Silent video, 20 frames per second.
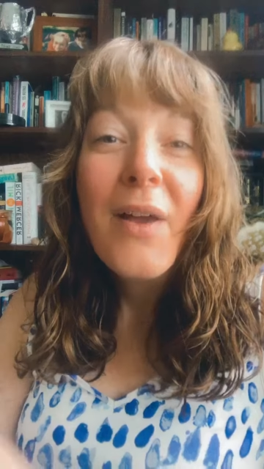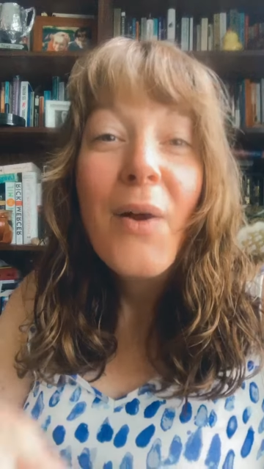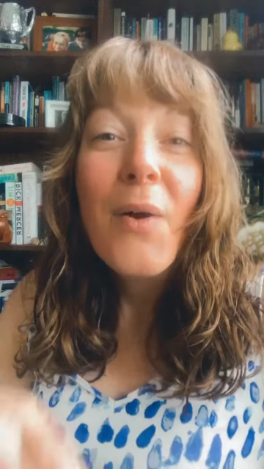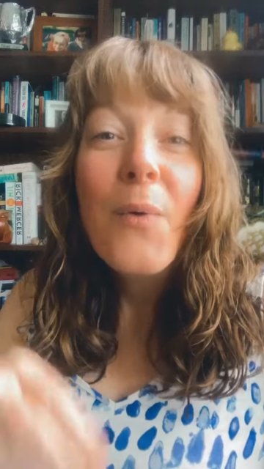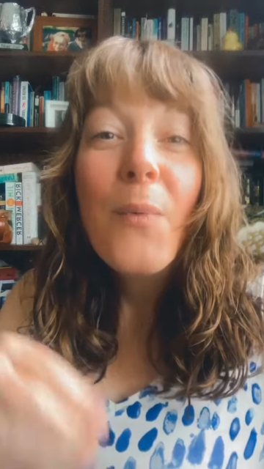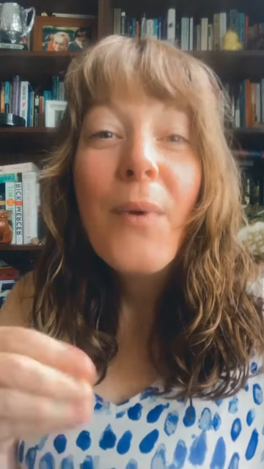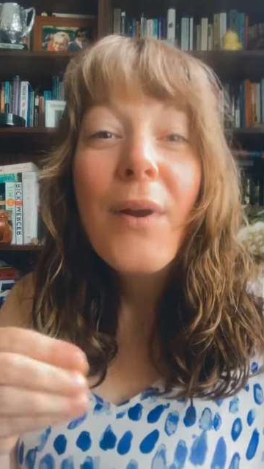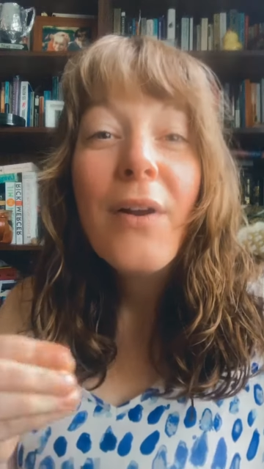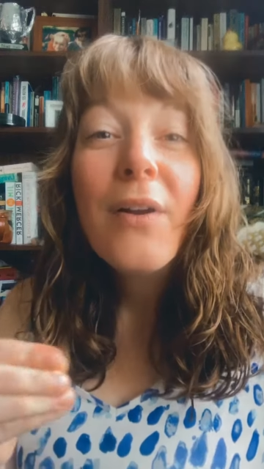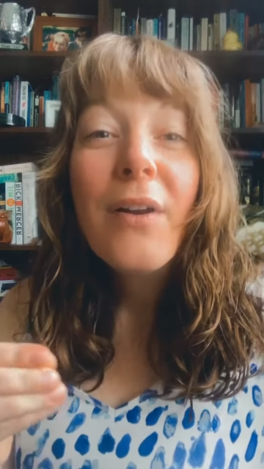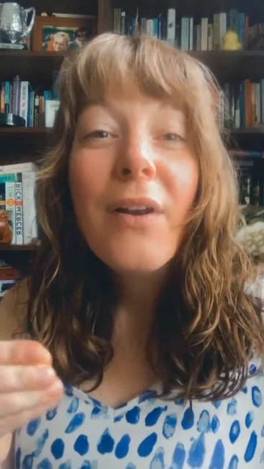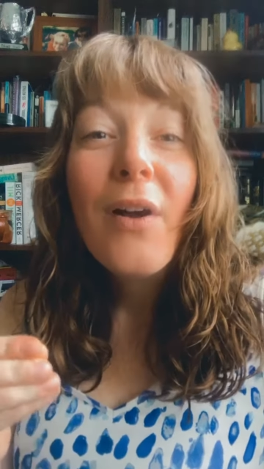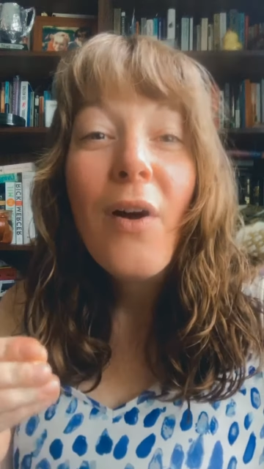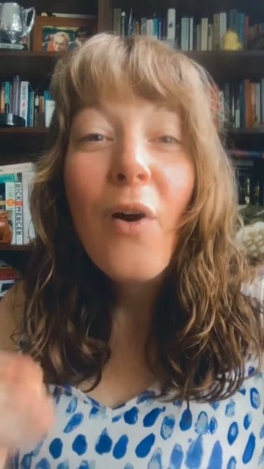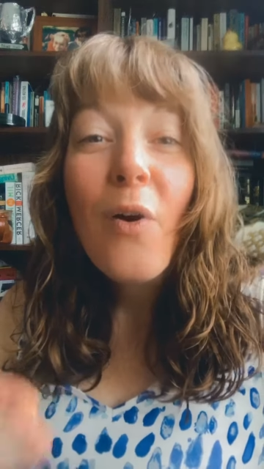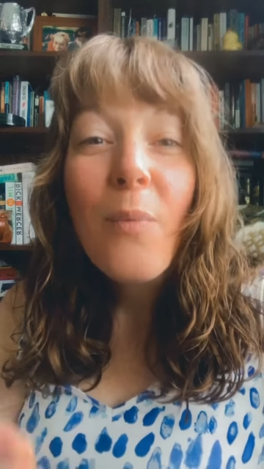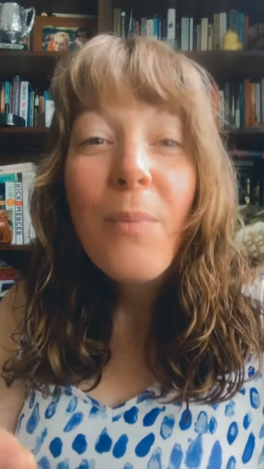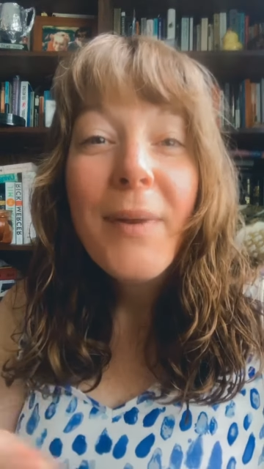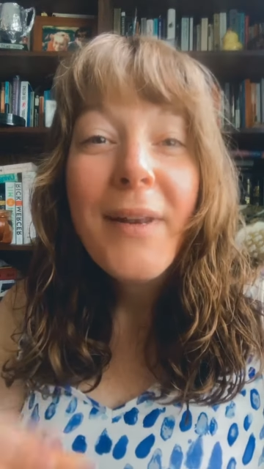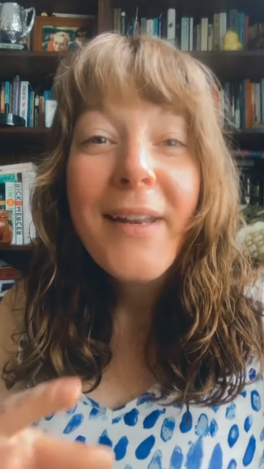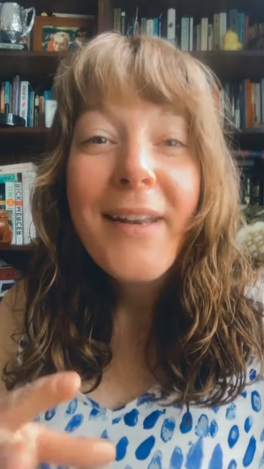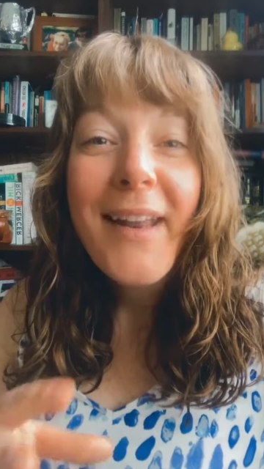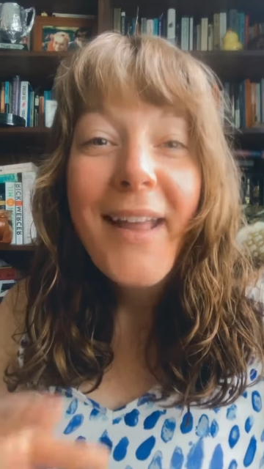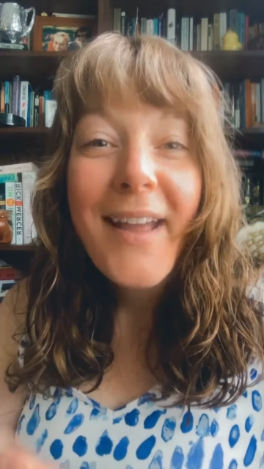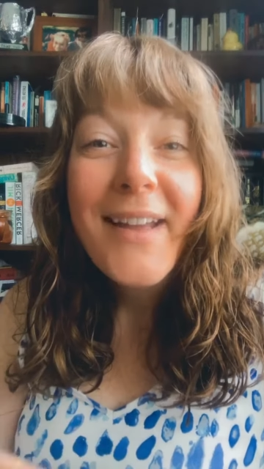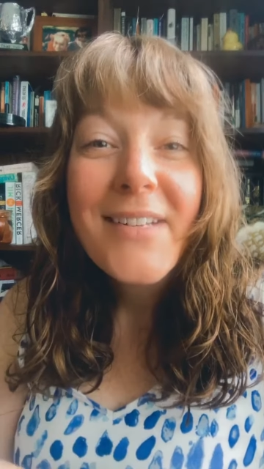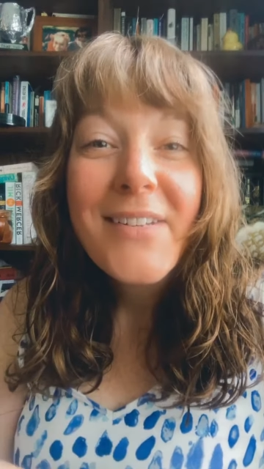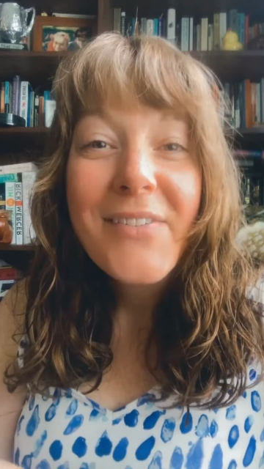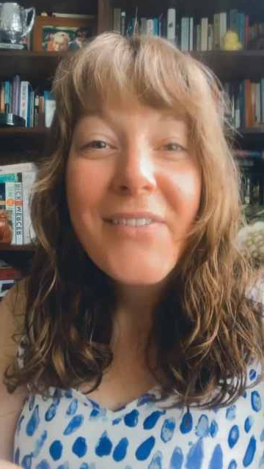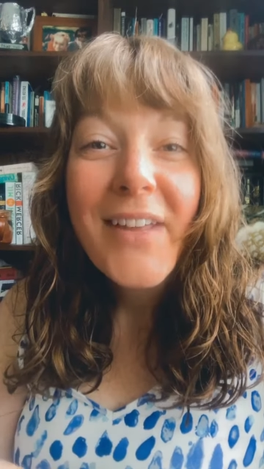We're going to open and
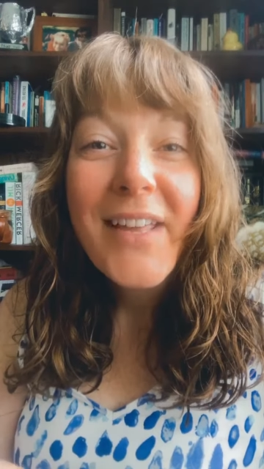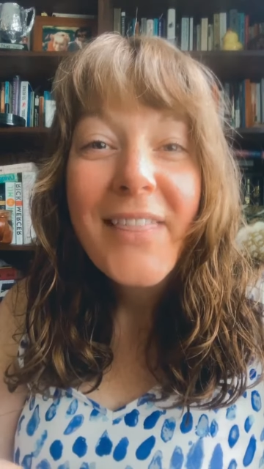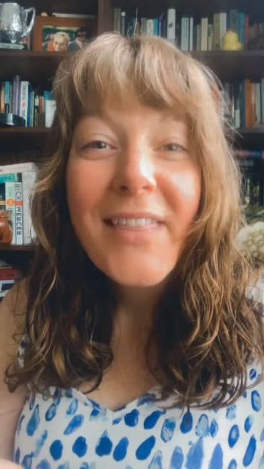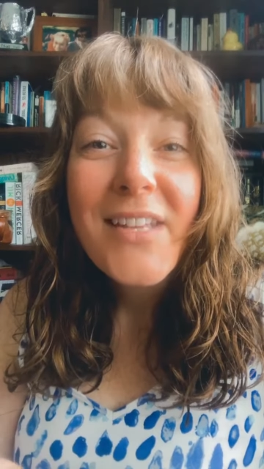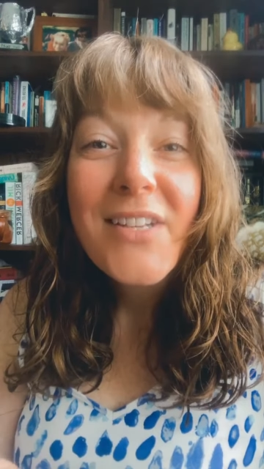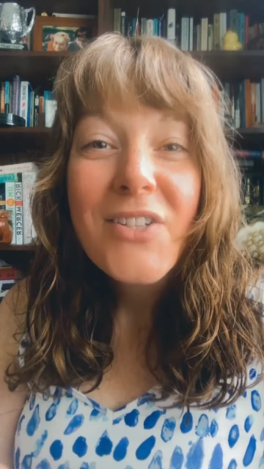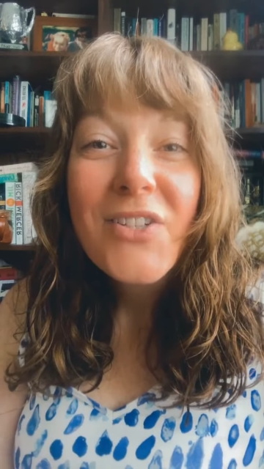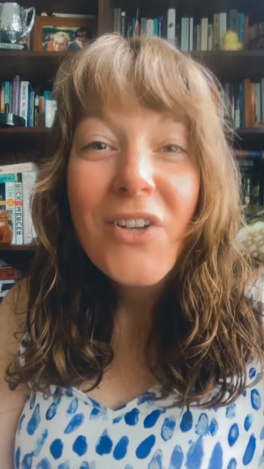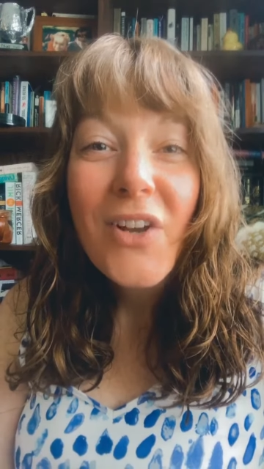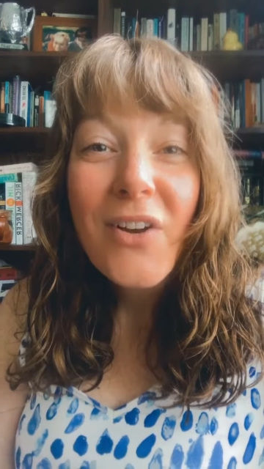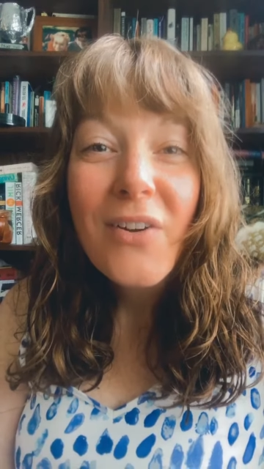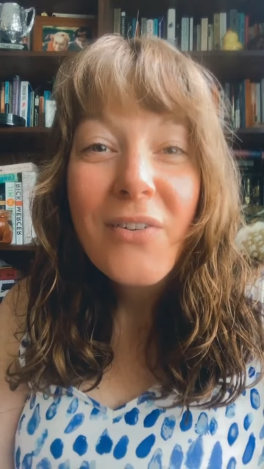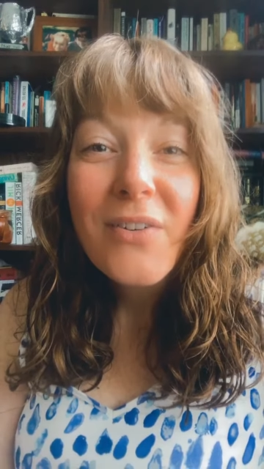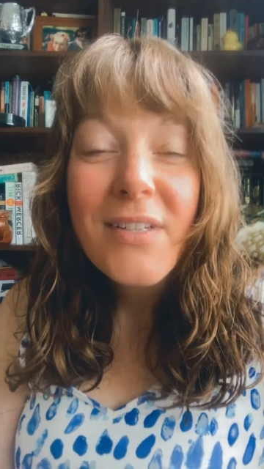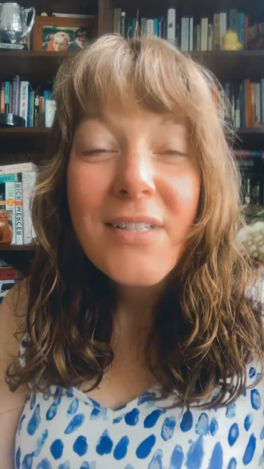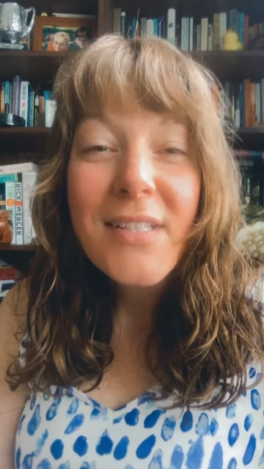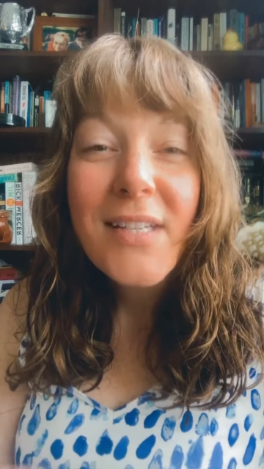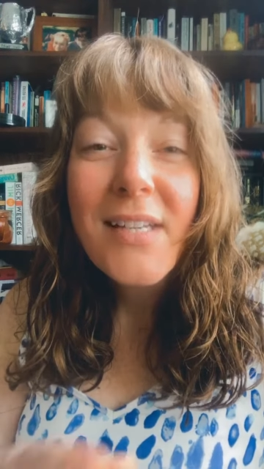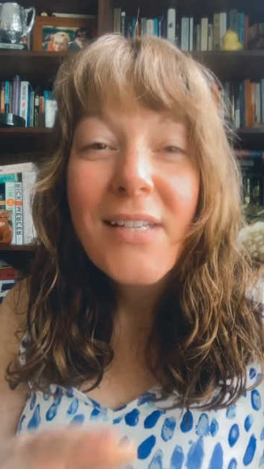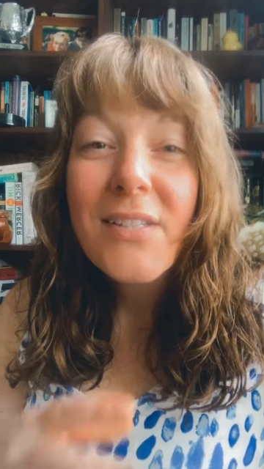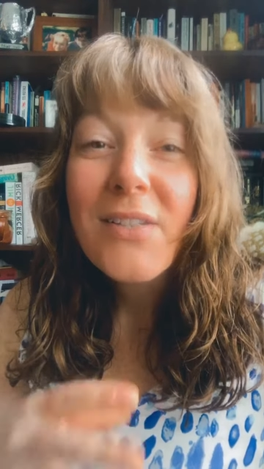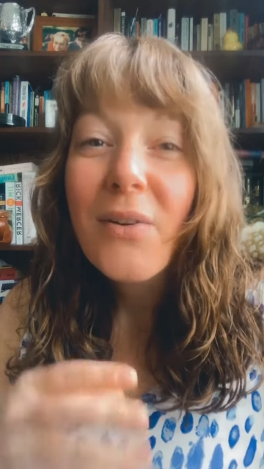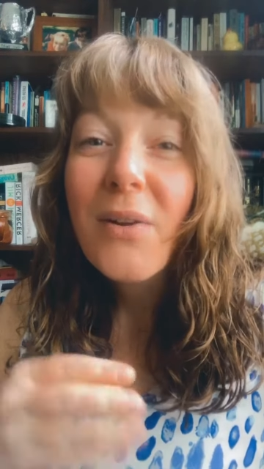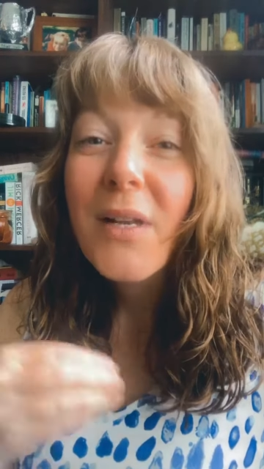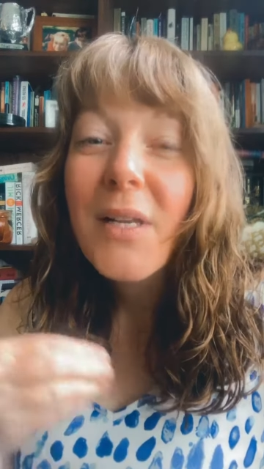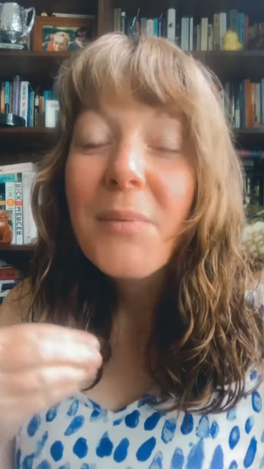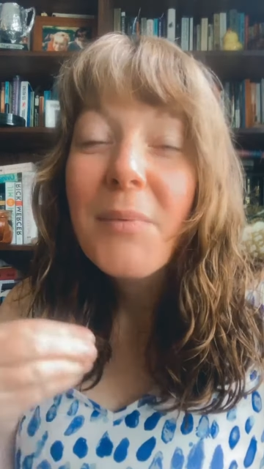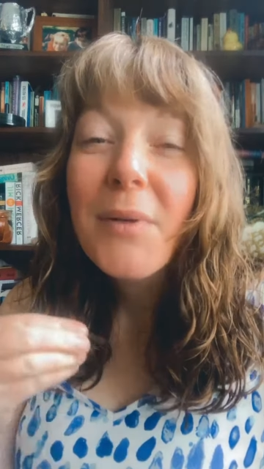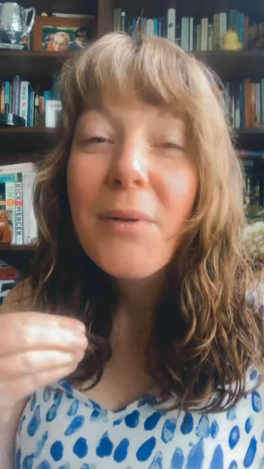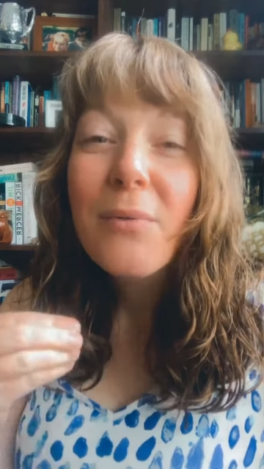activate these chakras, and it's going
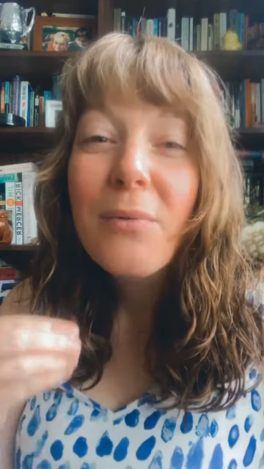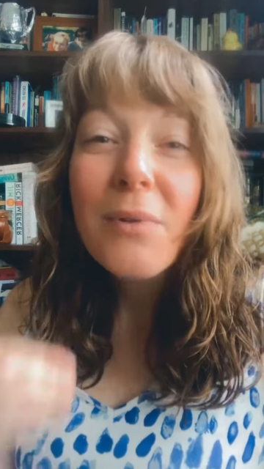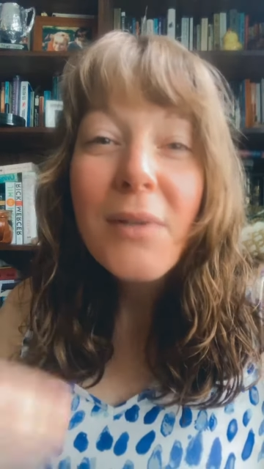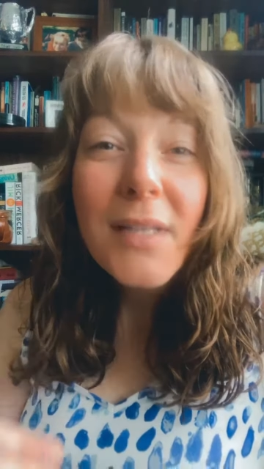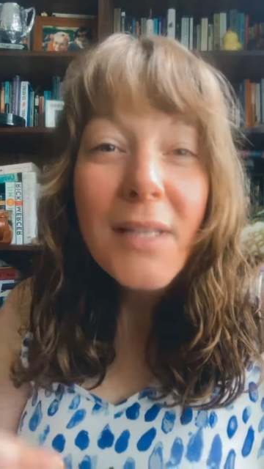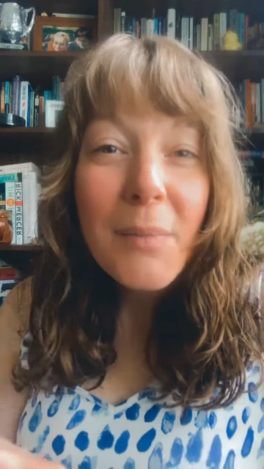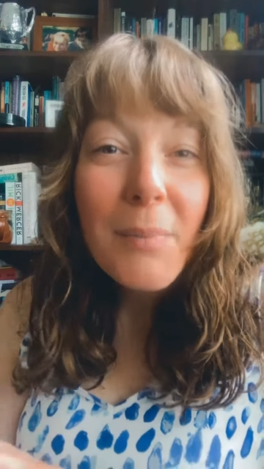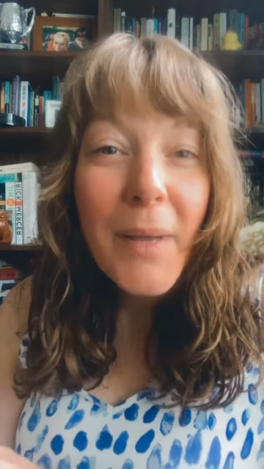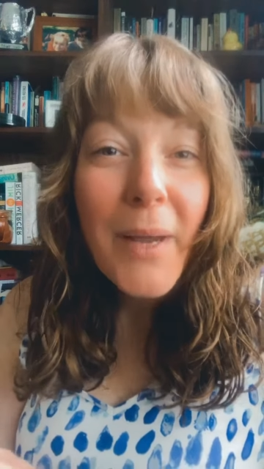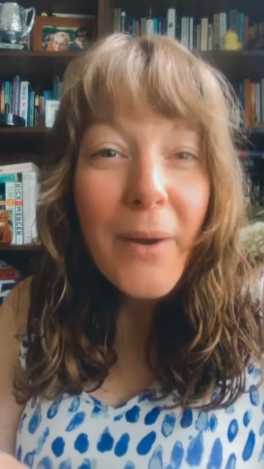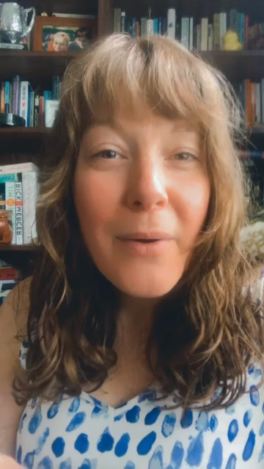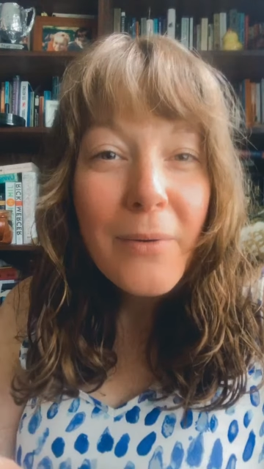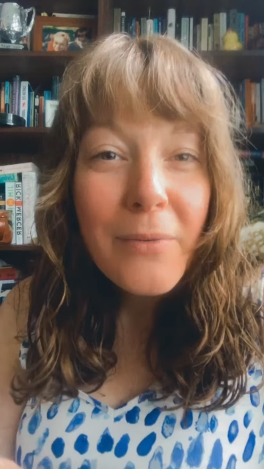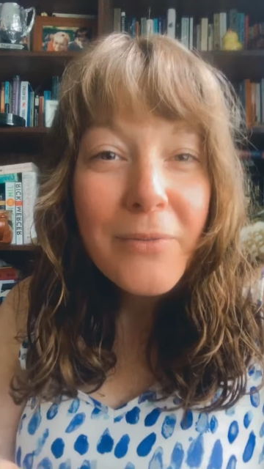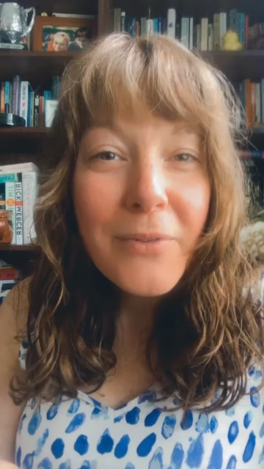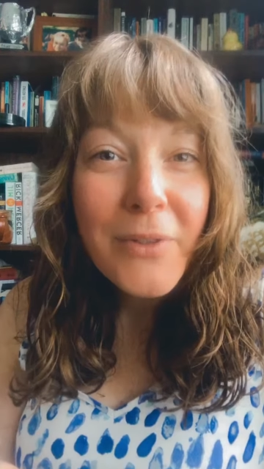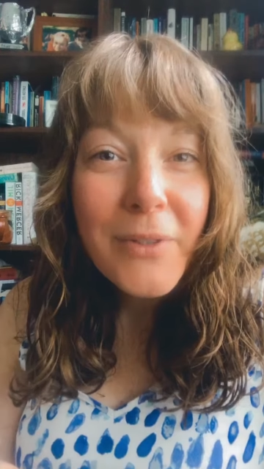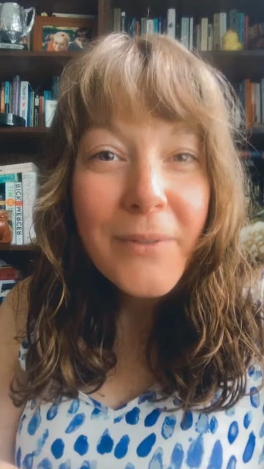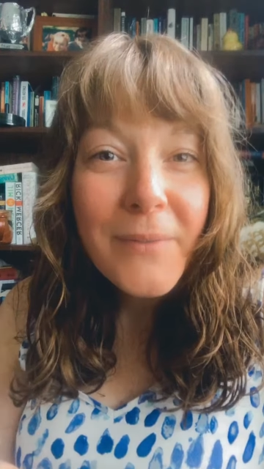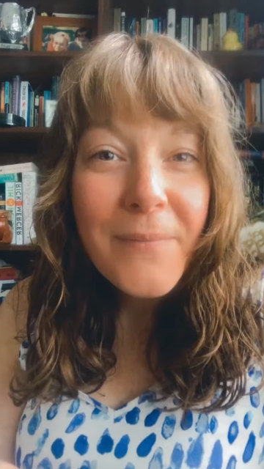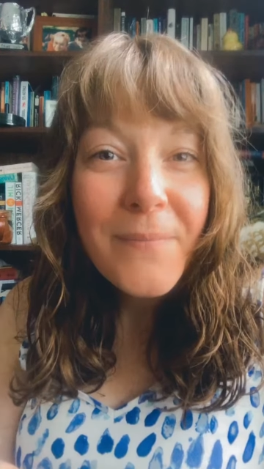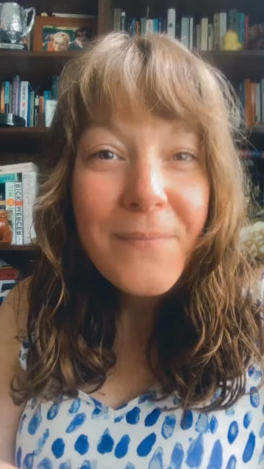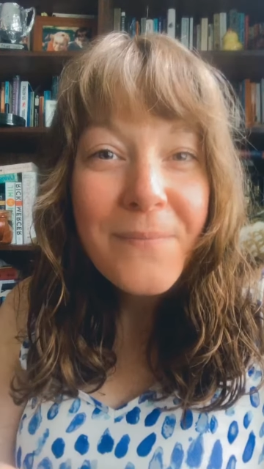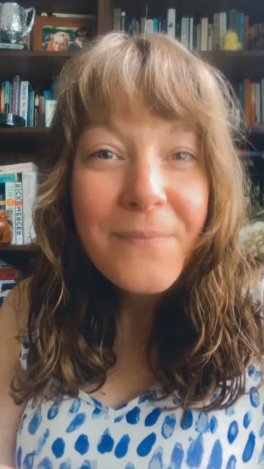to be really powerful.